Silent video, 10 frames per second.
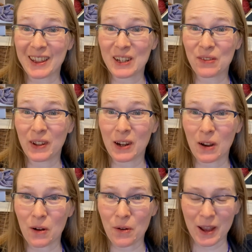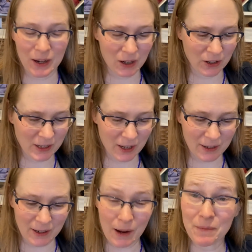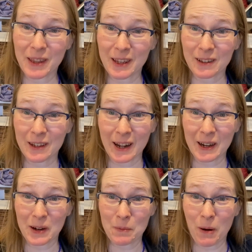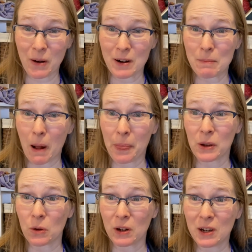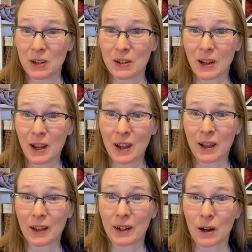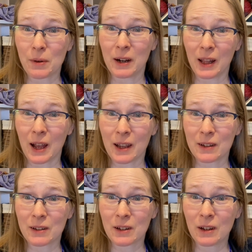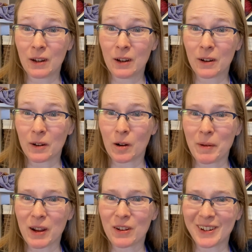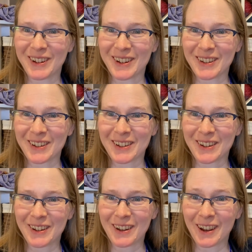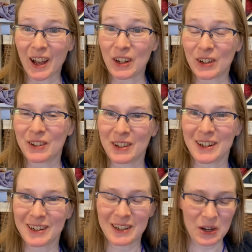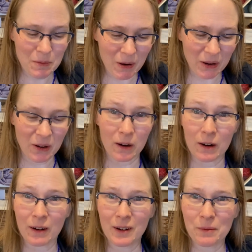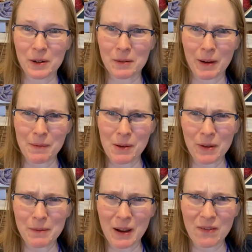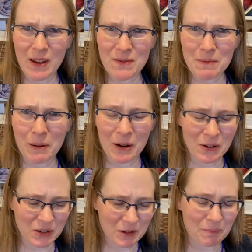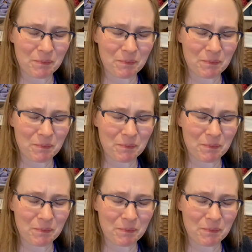this video, and all of a sudden I'm getting to the part about the goodies, and I realize, oh my goodness, I didn't see a stitch marker, which might be one of my favorite parts.